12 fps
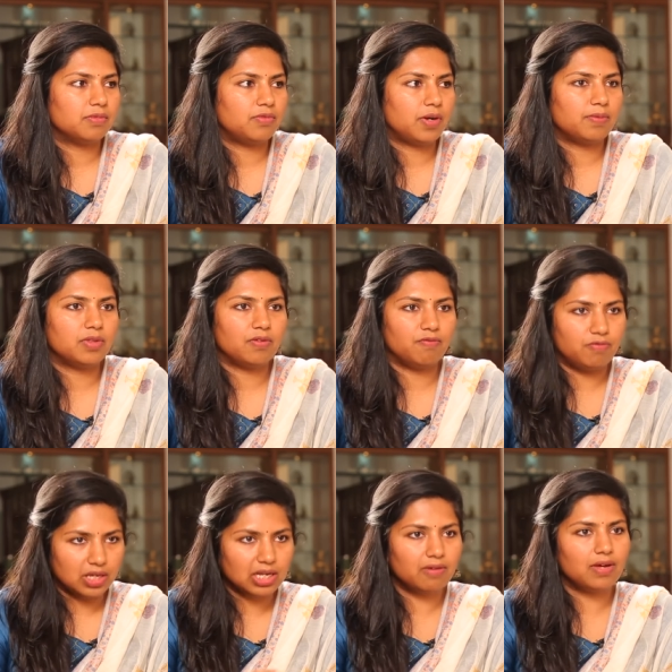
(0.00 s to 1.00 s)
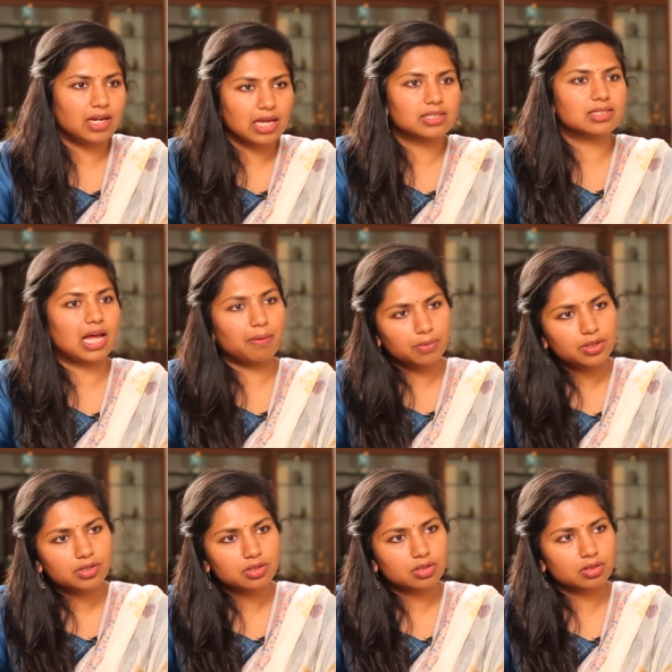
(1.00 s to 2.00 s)
from the very very
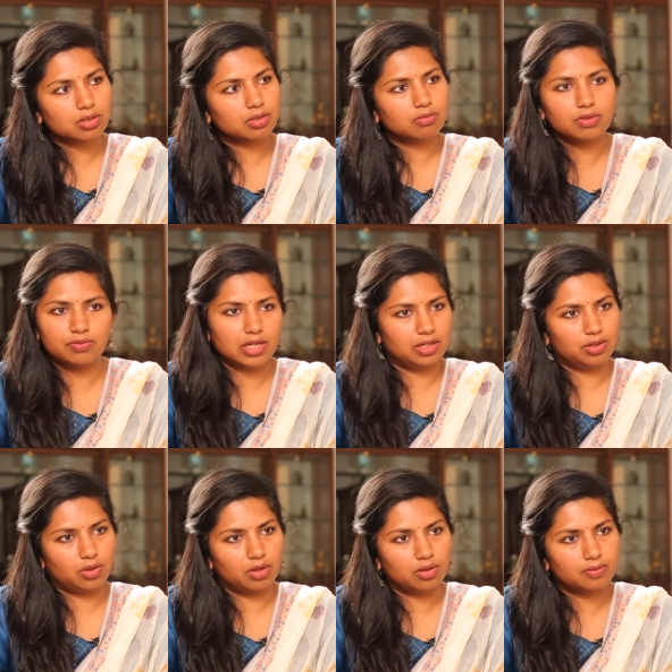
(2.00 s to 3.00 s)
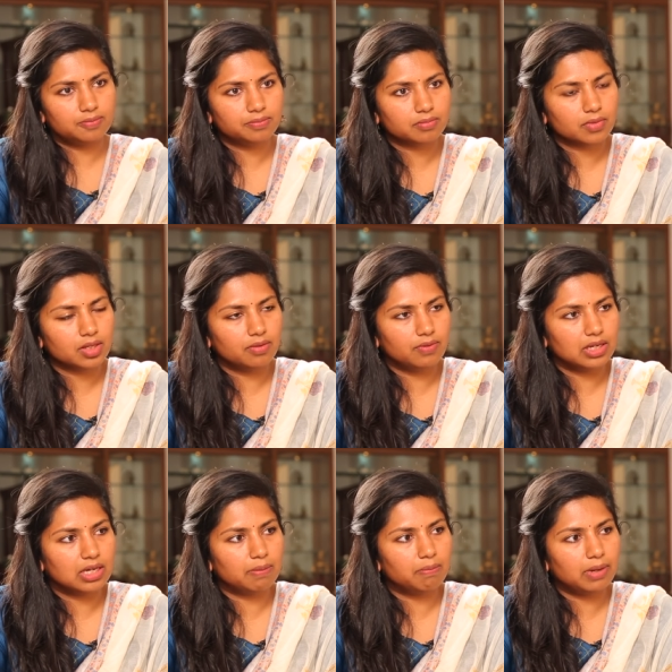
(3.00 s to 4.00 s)
established, we've done it all.
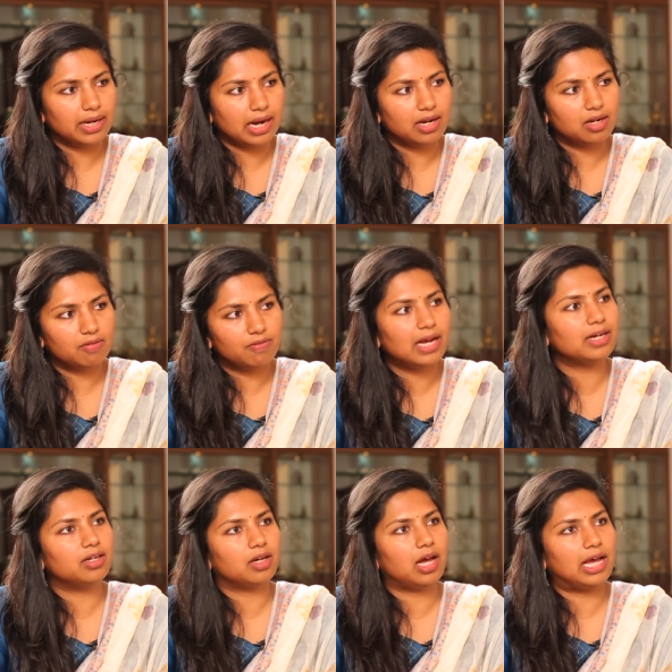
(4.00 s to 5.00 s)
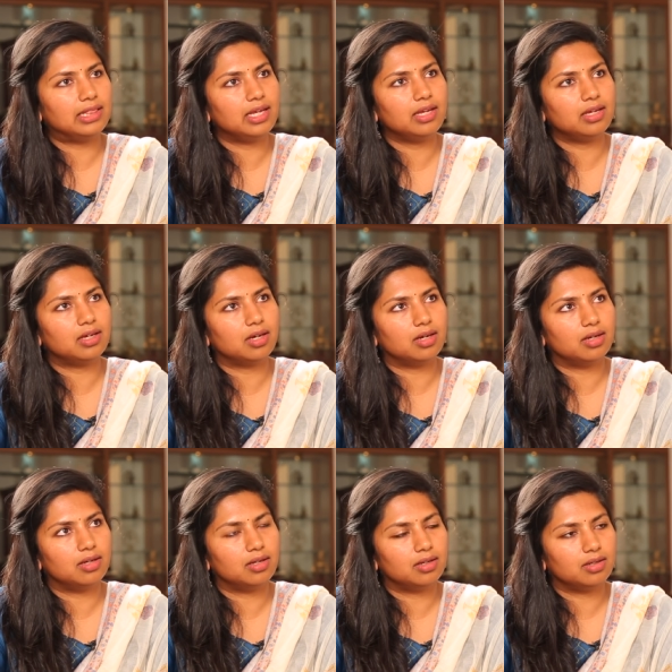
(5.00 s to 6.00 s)
We combine, and in fact I think
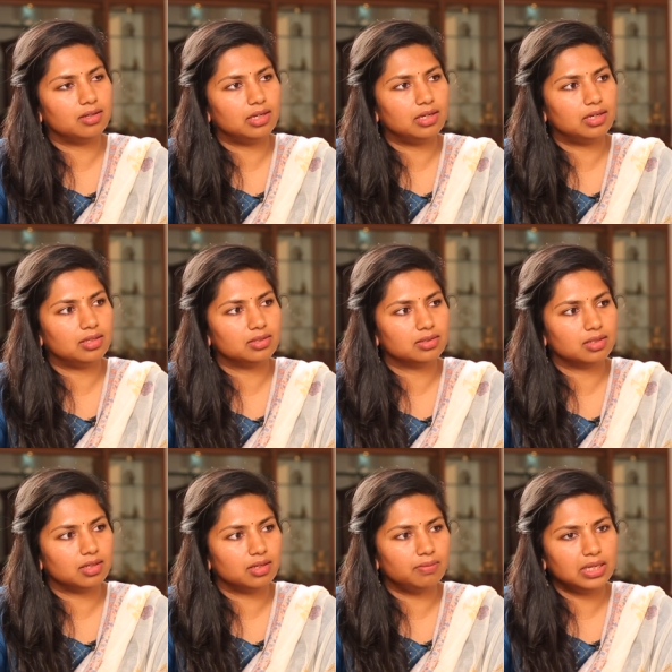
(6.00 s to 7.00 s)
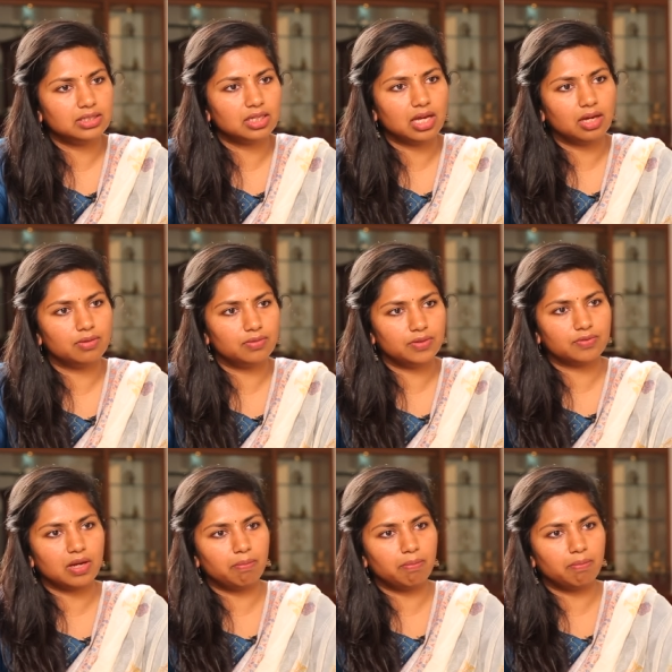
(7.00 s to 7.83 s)
uh, it is amazing how we've